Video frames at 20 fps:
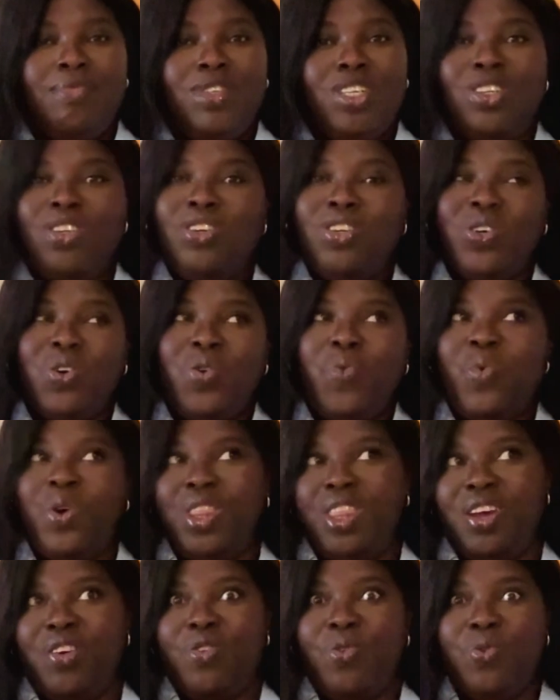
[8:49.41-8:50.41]
You're not going
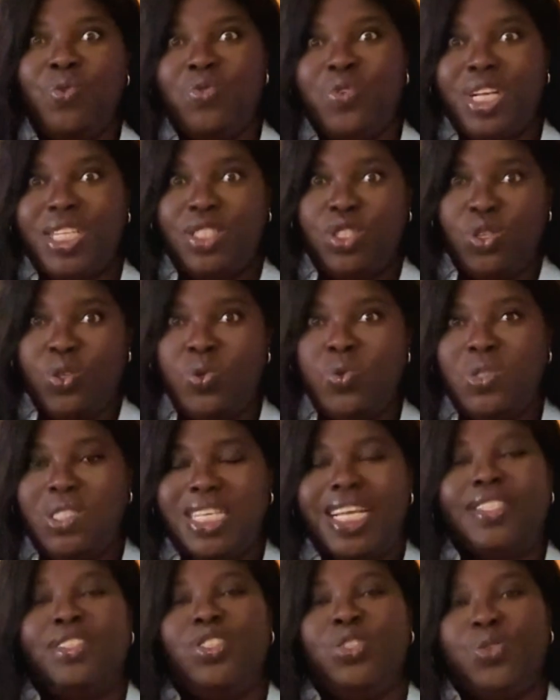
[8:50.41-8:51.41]
with their own rates. You
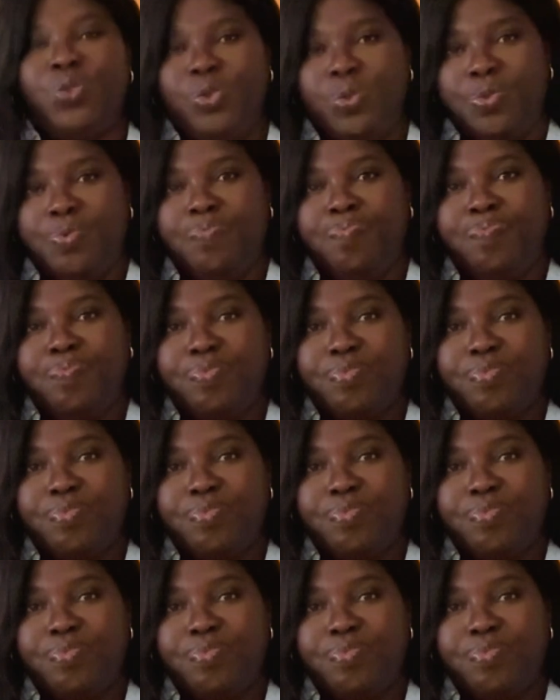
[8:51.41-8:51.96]
set your own.